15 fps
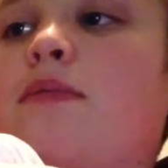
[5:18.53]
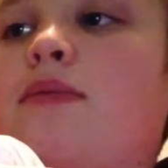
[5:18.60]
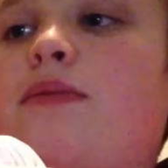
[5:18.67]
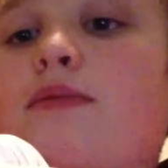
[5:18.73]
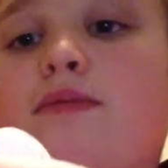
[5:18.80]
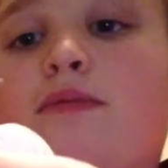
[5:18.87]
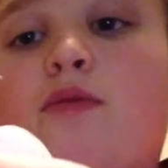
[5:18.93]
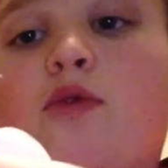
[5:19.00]

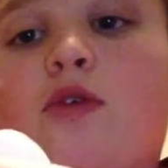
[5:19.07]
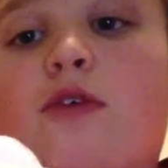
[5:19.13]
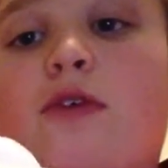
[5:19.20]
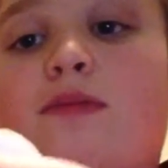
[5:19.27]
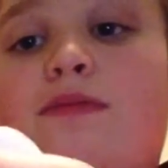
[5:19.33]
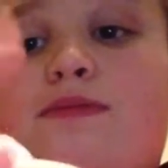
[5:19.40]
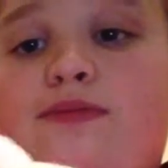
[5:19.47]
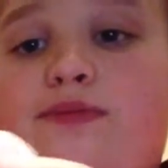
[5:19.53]

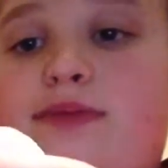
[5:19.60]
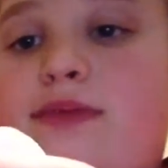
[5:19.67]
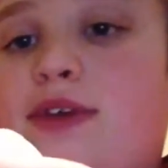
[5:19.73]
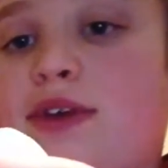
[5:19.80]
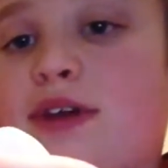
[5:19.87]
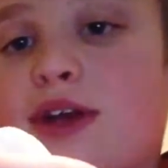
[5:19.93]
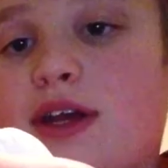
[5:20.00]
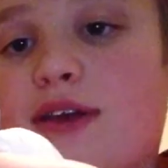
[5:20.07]
more.
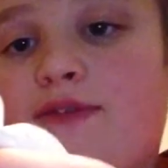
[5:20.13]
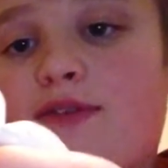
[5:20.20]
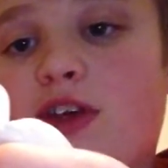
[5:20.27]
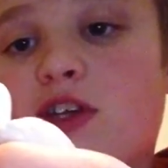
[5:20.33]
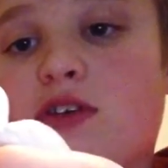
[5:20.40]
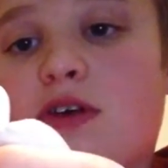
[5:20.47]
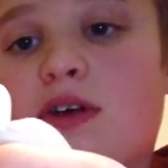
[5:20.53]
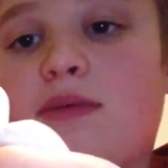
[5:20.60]
You're gonna get
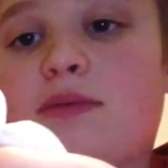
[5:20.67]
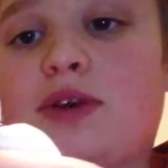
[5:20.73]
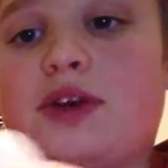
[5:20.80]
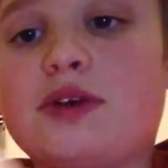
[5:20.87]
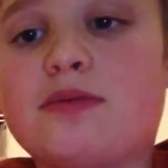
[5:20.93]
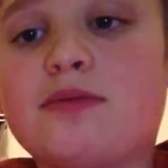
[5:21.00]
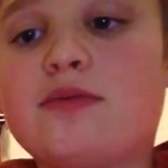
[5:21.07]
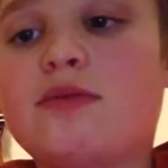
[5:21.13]
fish on it, but
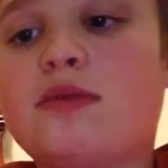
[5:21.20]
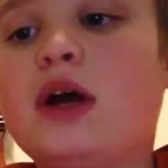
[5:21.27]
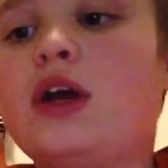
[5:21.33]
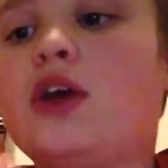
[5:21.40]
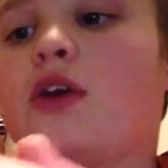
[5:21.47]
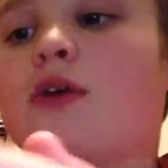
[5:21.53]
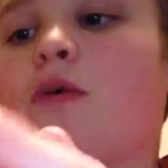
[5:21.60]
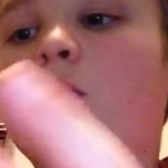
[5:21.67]

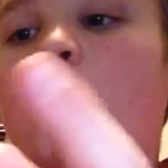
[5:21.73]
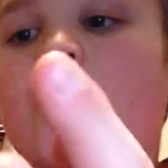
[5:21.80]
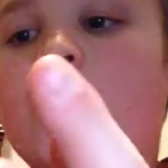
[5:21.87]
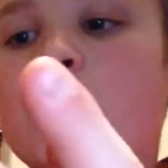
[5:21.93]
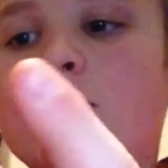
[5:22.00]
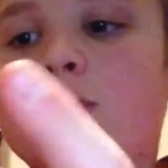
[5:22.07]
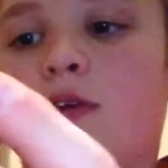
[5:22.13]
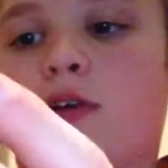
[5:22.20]
you're
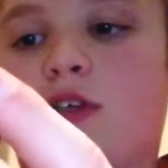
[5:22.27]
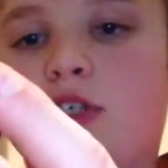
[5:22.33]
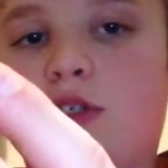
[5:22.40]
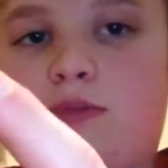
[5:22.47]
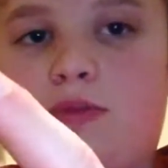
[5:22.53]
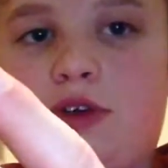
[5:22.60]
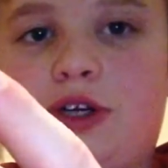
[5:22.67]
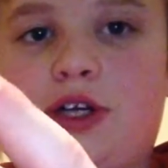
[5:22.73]
warmer
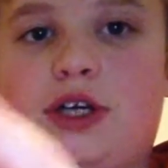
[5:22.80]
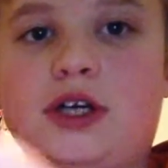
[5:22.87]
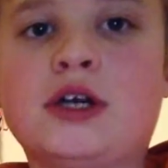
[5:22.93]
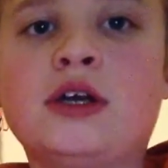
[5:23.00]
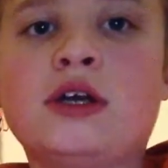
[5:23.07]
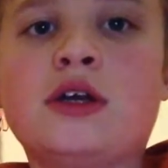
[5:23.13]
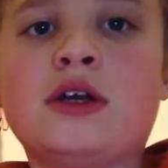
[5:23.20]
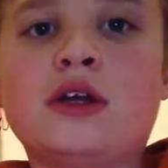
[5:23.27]
spring.
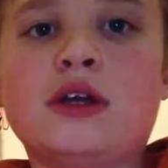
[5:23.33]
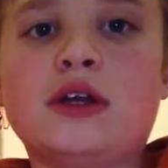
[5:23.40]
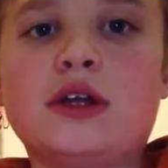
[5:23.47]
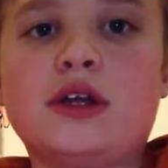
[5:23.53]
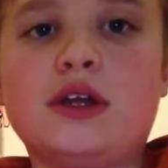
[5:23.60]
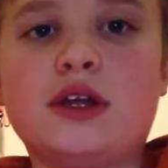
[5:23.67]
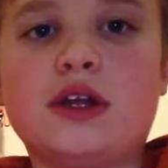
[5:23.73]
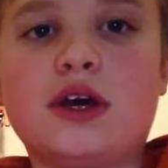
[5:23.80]

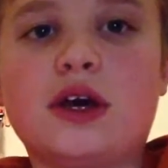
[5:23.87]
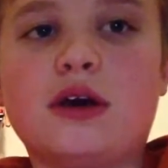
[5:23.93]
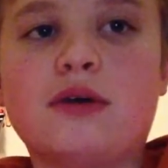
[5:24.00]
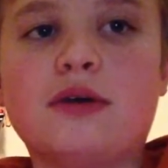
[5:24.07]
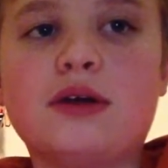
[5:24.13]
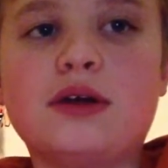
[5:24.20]
You know.